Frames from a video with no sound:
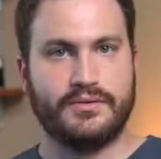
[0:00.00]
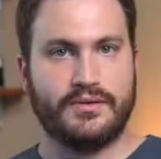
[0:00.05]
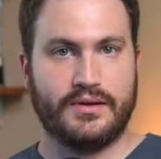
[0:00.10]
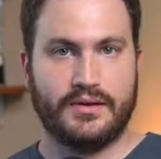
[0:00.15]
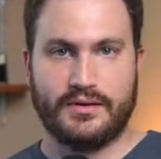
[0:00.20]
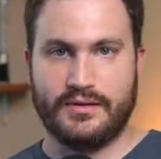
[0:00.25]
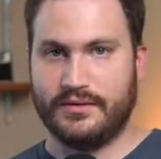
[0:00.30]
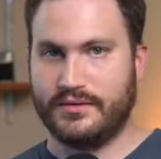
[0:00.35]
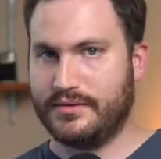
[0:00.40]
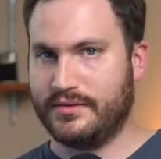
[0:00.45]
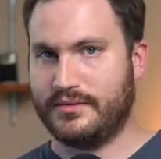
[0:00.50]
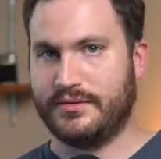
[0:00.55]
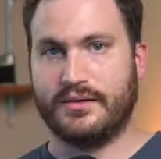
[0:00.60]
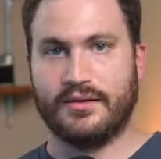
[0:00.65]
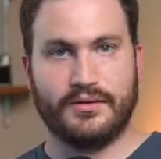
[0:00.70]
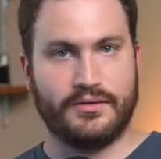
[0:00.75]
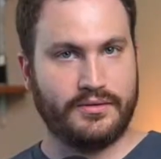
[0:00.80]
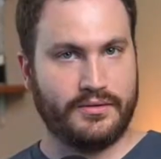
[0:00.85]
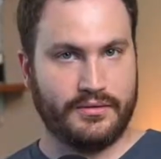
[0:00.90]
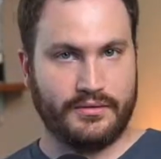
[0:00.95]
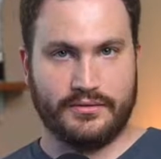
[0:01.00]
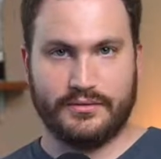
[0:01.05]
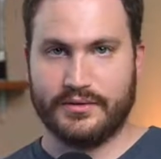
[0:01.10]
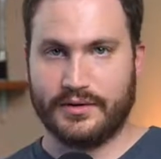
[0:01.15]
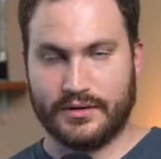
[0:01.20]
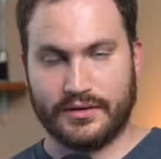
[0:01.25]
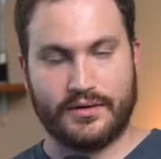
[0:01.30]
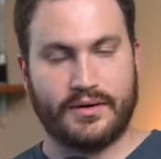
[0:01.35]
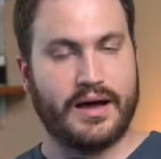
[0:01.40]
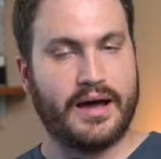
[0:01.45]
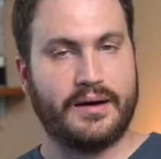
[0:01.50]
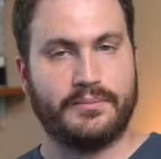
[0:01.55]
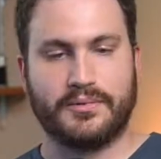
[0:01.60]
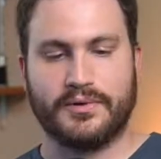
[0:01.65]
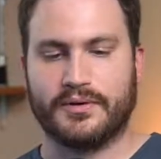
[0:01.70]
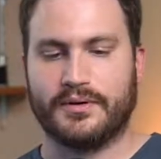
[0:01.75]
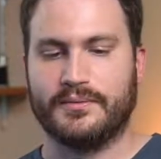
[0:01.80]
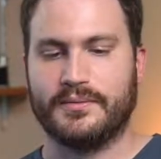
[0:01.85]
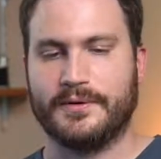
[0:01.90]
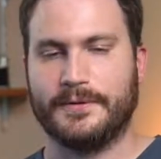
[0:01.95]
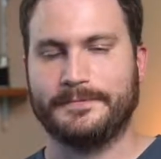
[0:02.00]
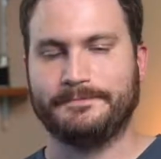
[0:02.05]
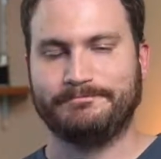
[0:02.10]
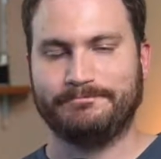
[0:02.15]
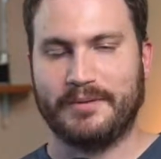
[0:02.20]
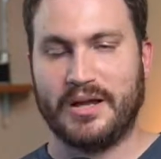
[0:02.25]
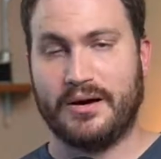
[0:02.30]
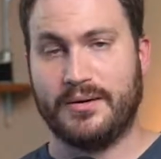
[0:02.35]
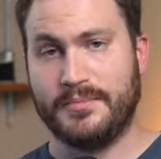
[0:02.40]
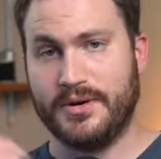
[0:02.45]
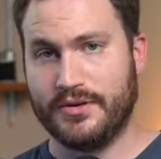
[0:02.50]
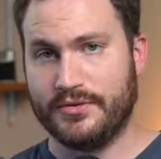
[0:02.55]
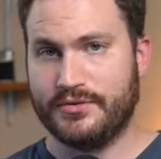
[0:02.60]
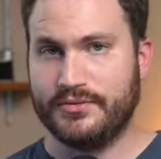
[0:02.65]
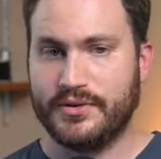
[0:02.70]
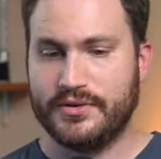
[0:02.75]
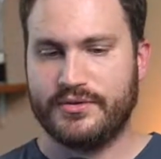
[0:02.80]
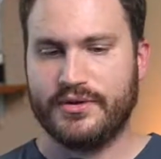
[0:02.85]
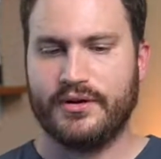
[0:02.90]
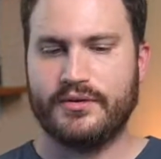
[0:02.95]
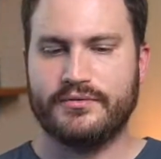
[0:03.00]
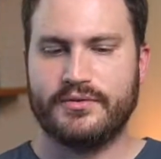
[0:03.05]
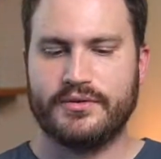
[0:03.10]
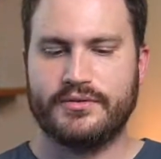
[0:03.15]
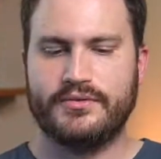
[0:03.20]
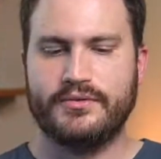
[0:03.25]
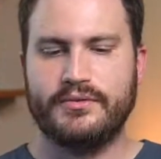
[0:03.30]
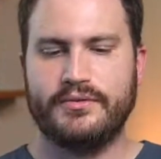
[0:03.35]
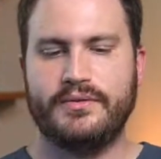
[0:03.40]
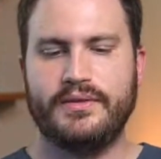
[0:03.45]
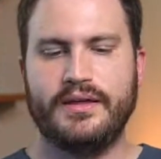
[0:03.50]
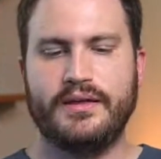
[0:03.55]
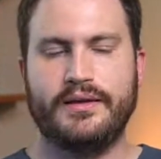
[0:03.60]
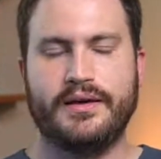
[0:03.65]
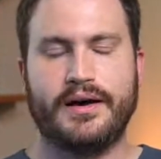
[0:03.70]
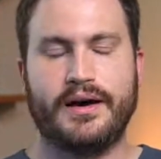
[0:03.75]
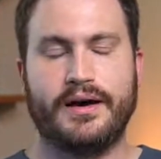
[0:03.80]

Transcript: it is still, you know, applicable. Now I'm going to switch over to the